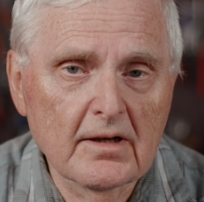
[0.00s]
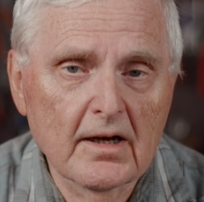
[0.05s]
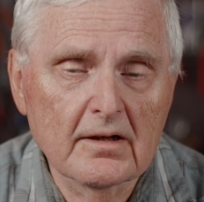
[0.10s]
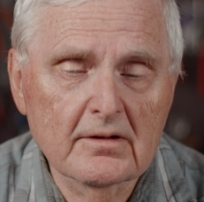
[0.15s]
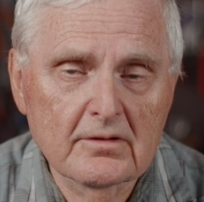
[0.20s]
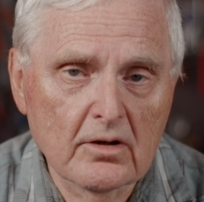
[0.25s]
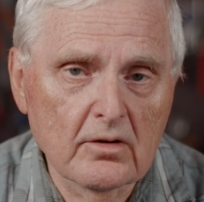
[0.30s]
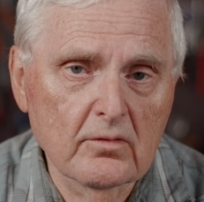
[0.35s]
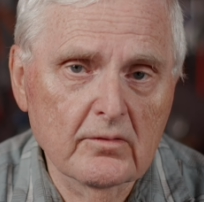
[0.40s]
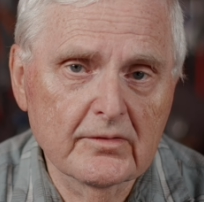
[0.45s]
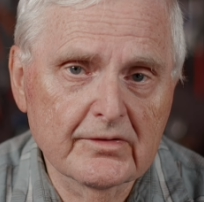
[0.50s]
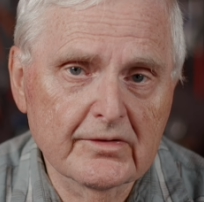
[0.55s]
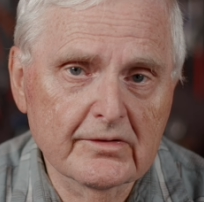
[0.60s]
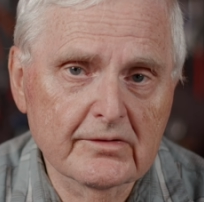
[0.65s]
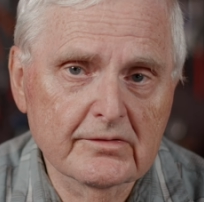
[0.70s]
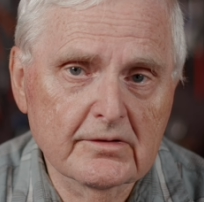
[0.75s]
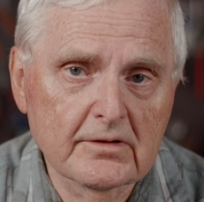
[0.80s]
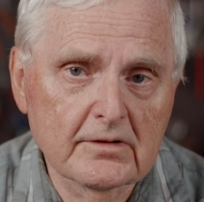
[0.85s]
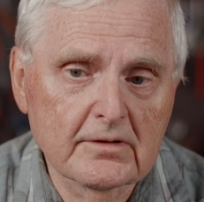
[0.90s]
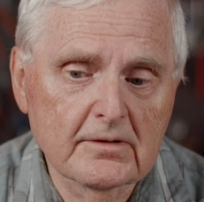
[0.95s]
I know we
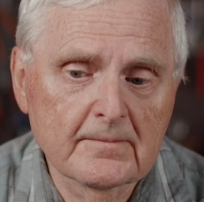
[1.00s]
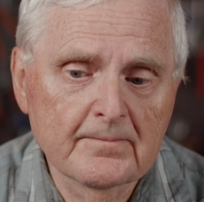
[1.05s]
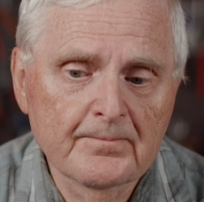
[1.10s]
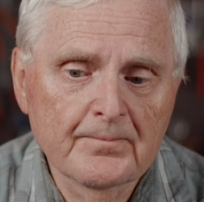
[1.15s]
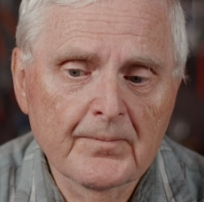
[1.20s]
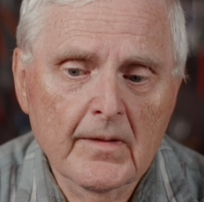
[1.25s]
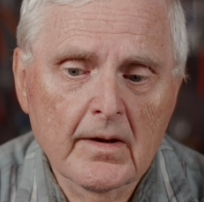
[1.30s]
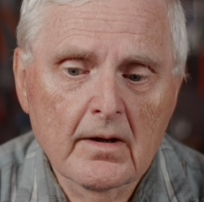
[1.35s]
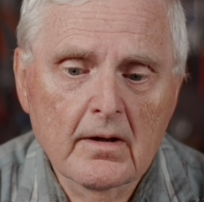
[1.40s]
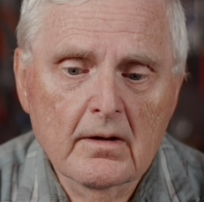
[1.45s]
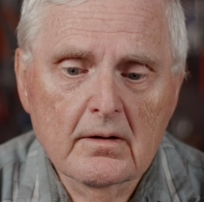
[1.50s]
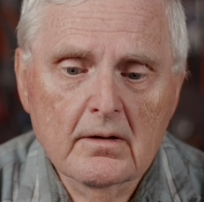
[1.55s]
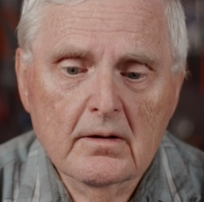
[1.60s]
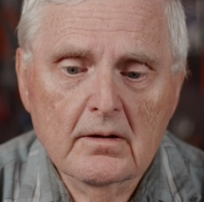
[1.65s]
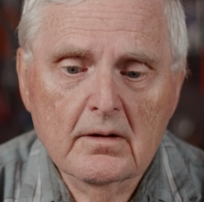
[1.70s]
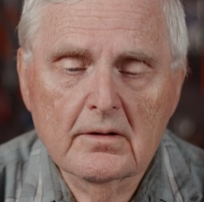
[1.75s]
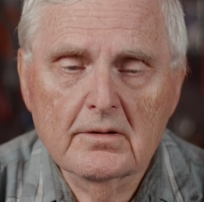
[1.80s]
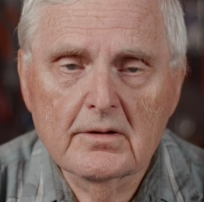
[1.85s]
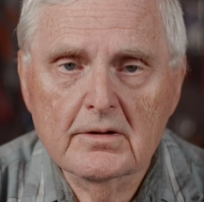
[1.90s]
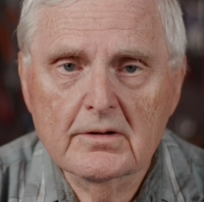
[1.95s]
succeeded
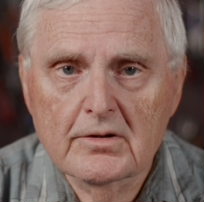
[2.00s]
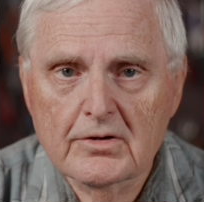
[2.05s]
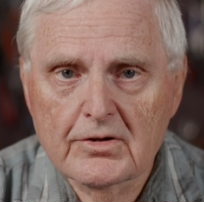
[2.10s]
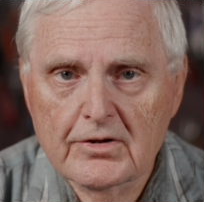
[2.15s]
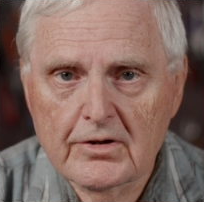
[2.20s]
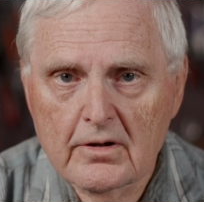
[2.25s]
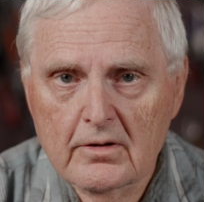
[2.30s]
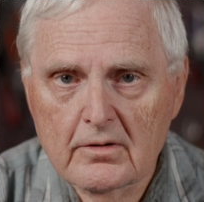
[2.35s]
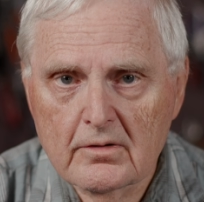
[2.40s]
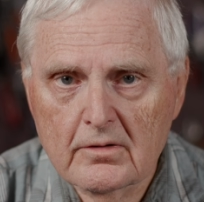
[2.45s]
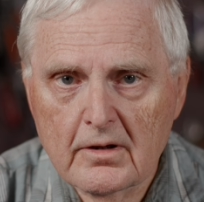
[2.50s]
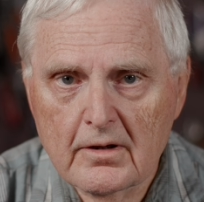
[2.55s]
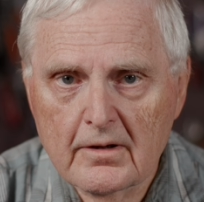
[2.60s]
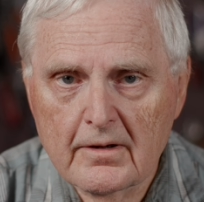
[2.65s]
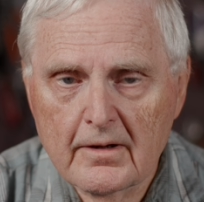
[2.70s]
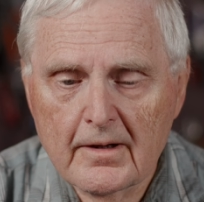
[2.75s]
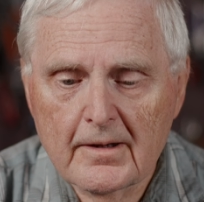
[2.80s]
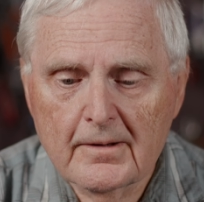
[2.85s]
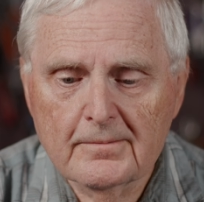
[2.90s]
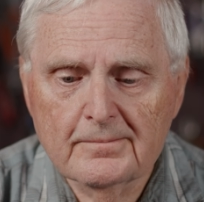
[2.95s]
in the concerto
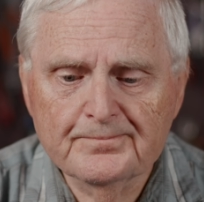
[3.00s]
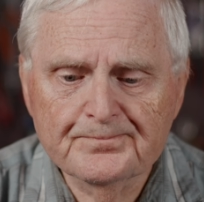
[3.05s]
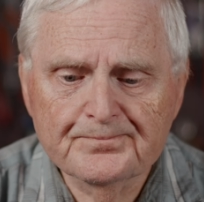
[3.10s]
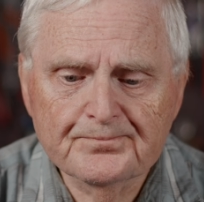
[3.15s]
clarinet